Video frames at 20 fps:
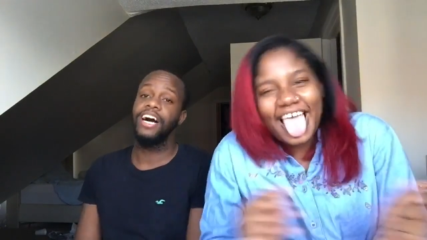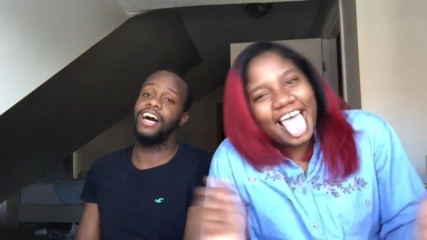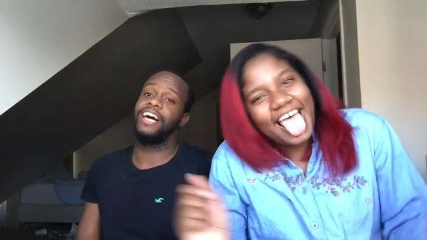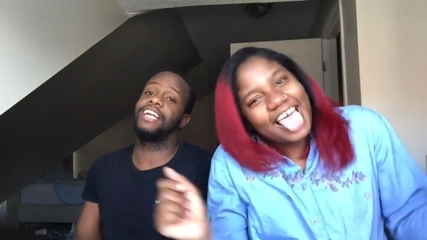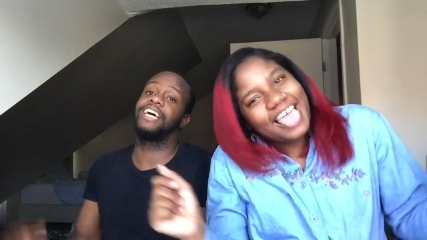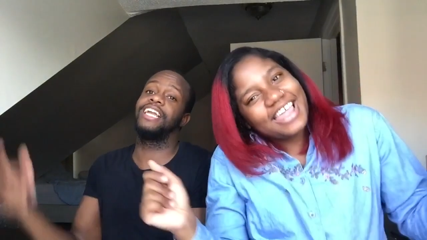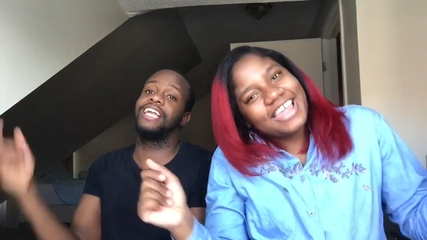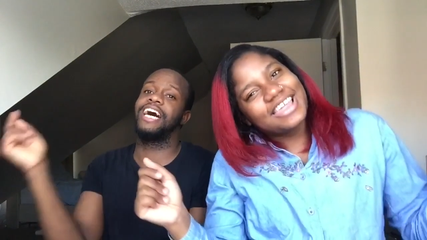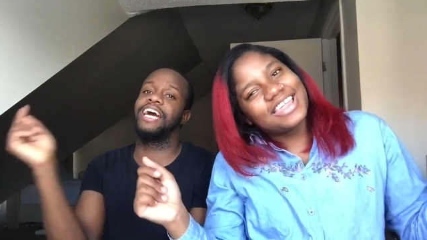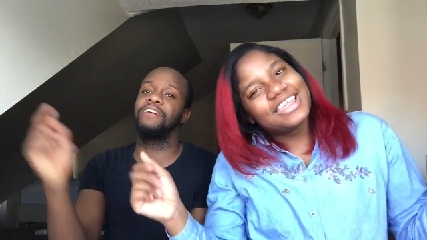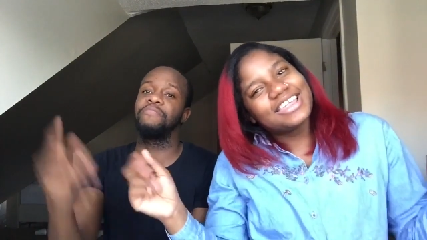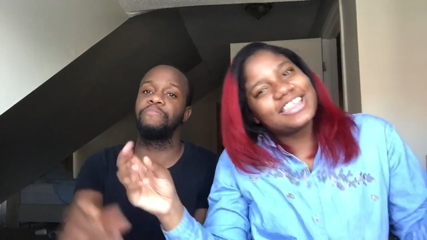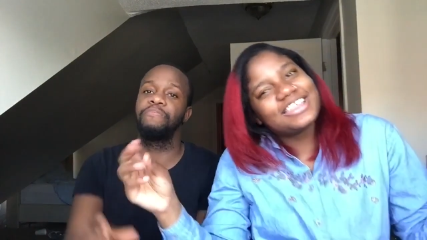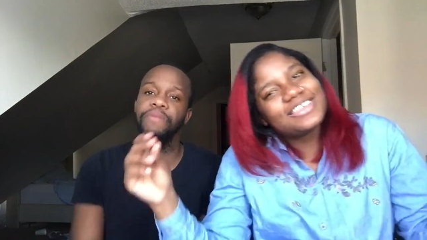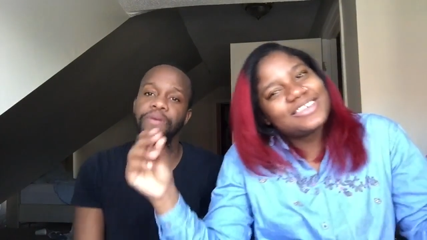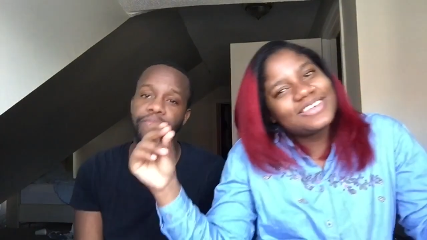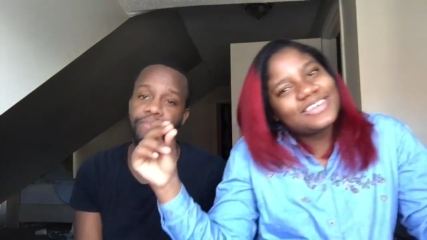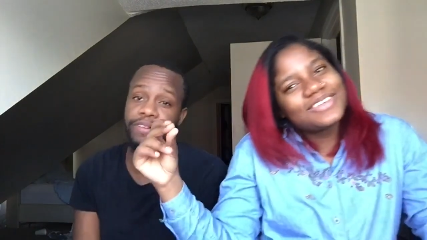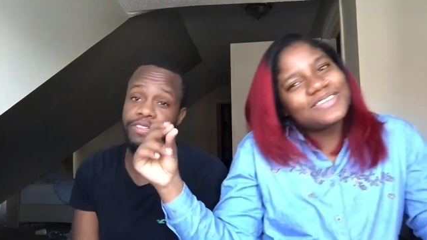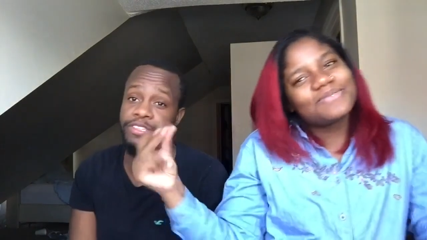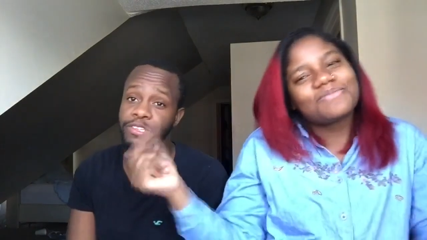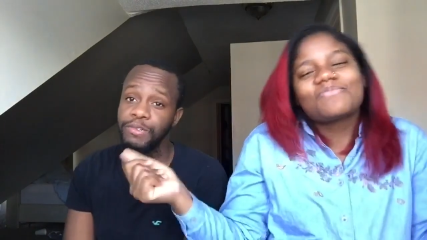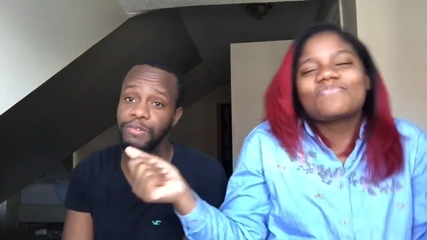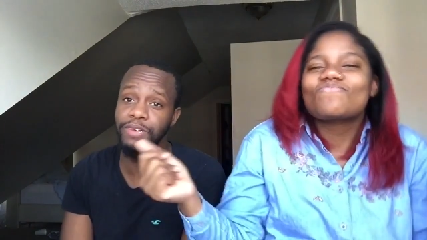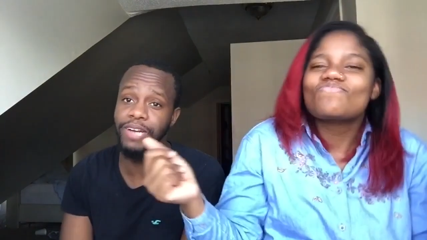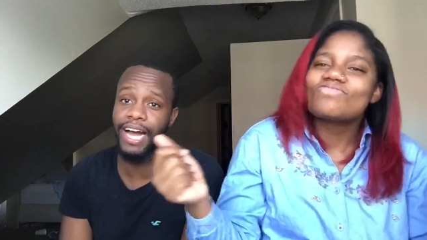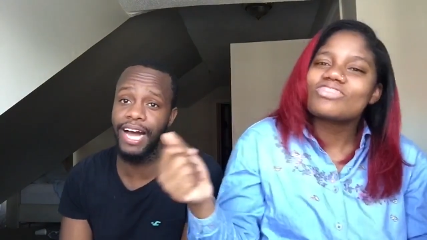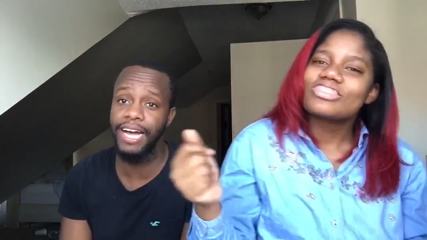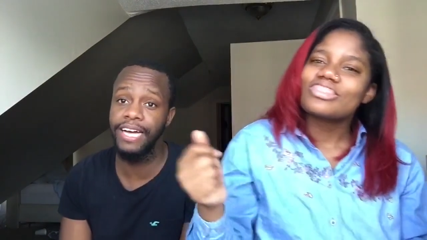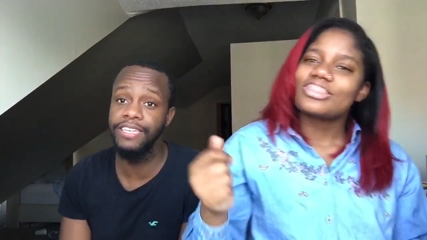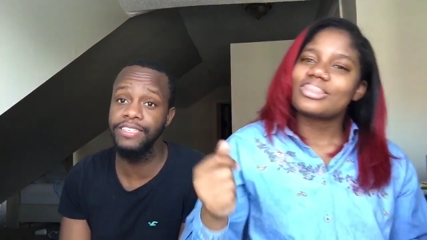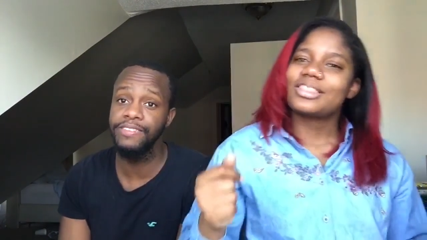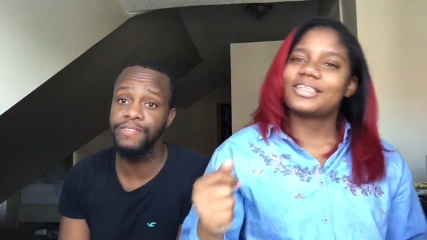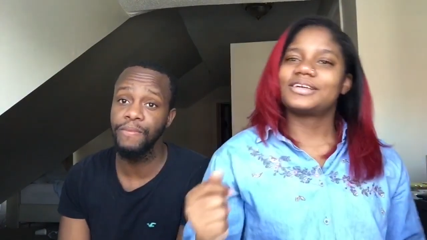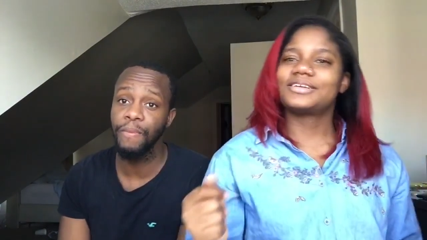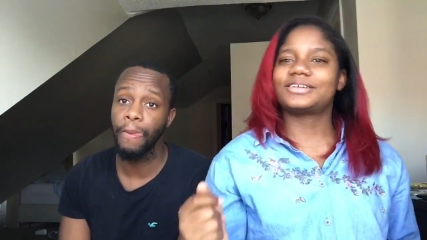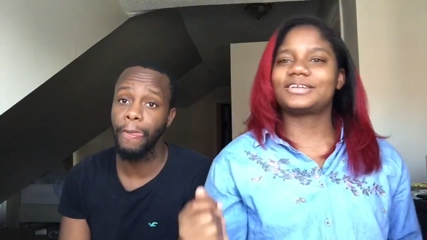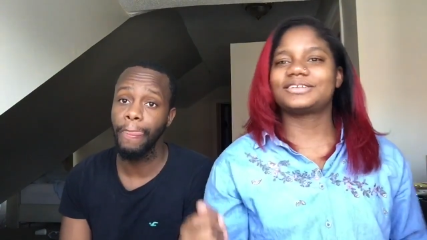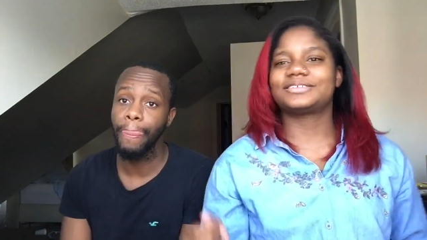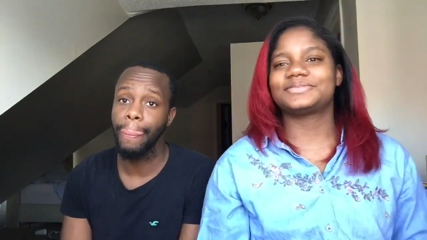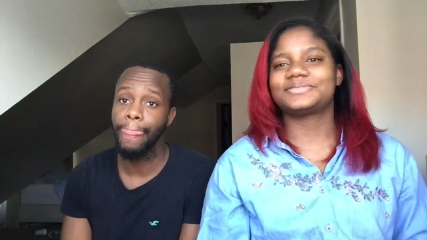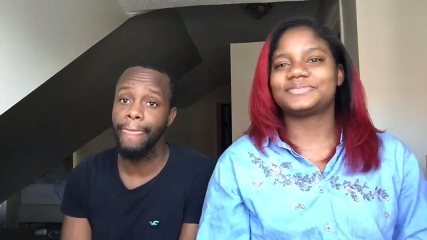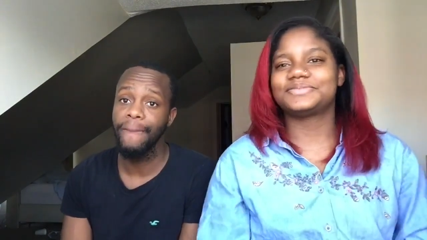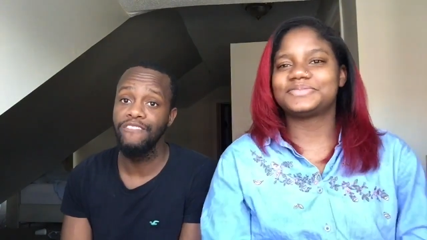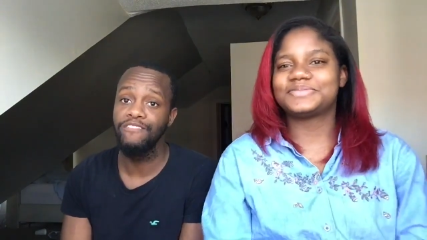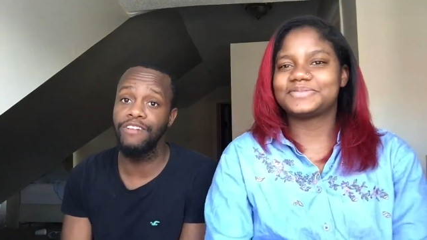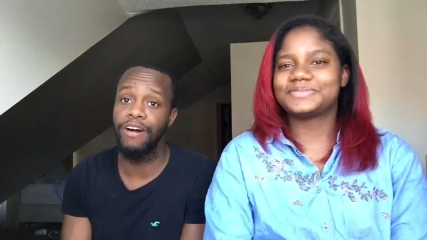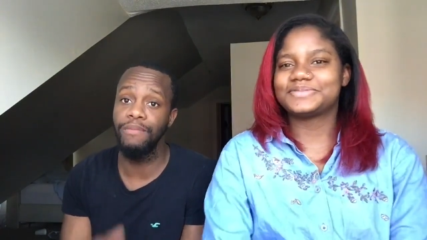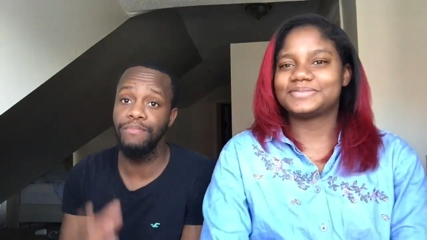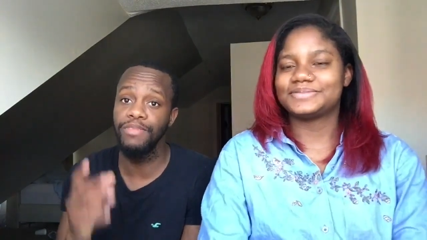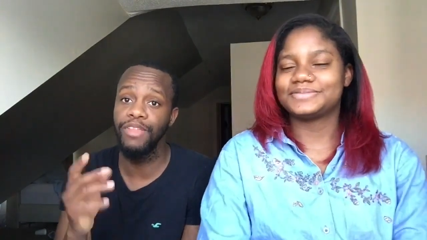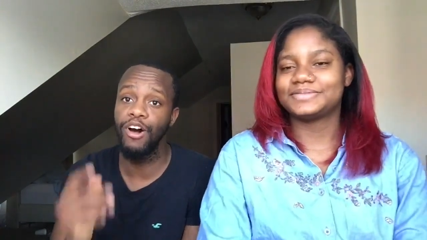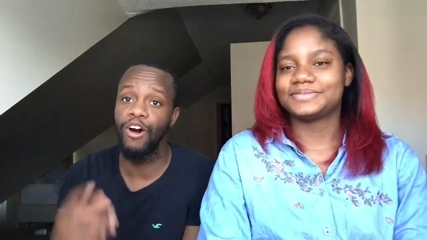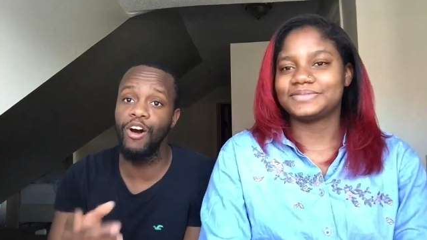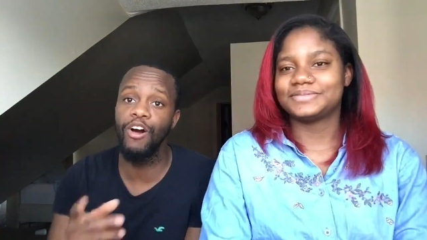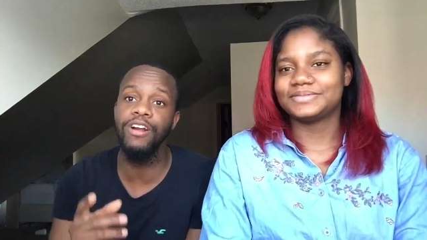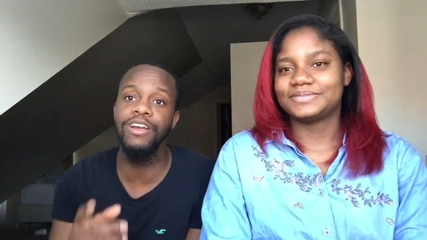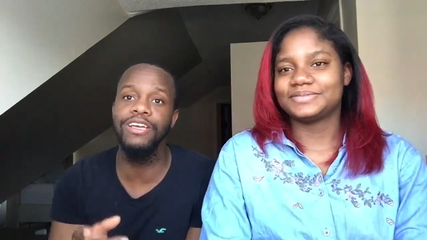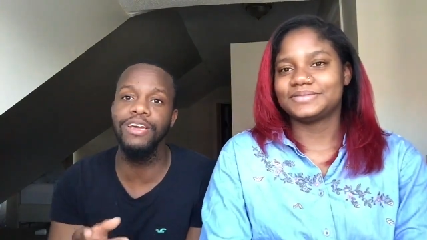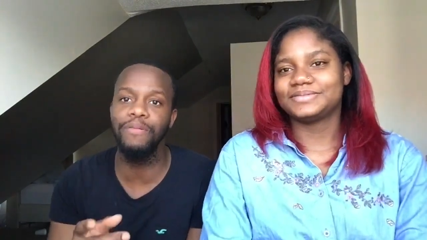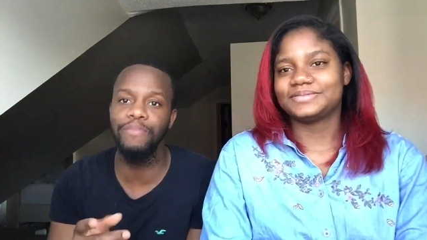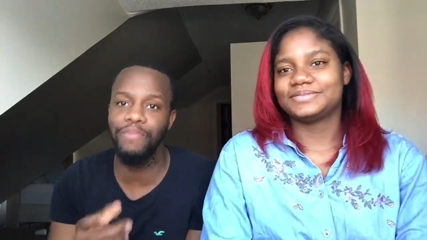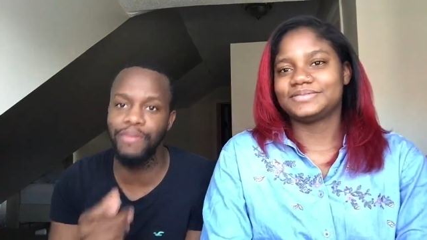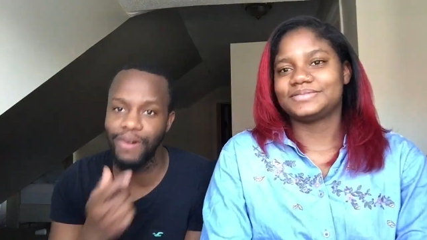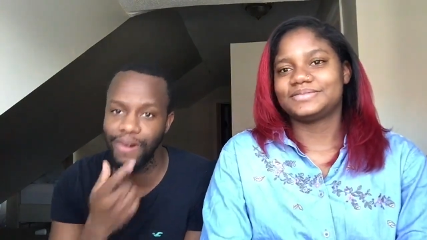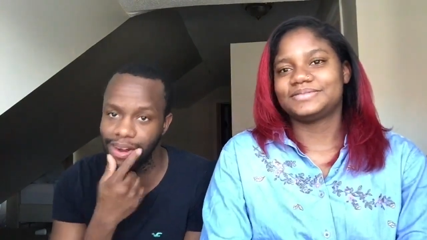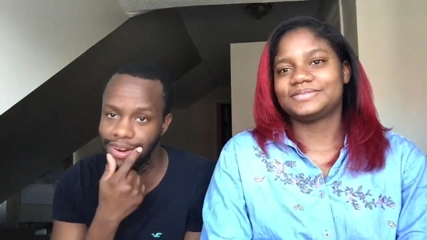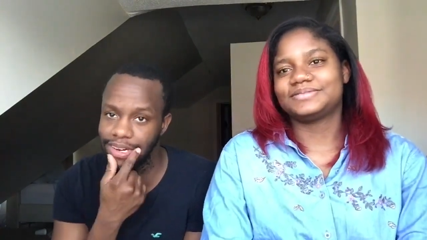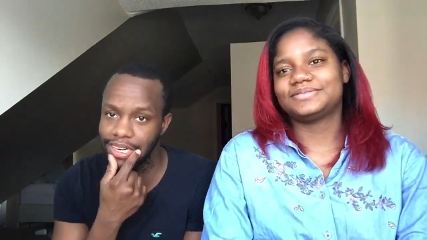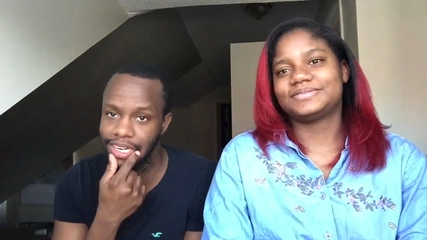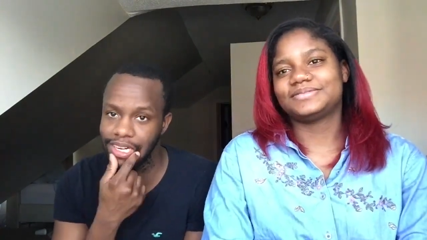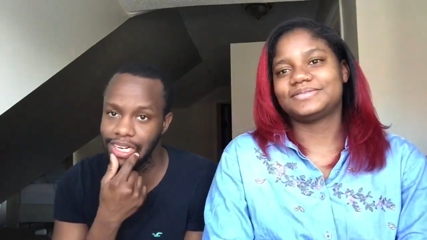Speaker 1: And a lot of people too, guys, from the earlier part,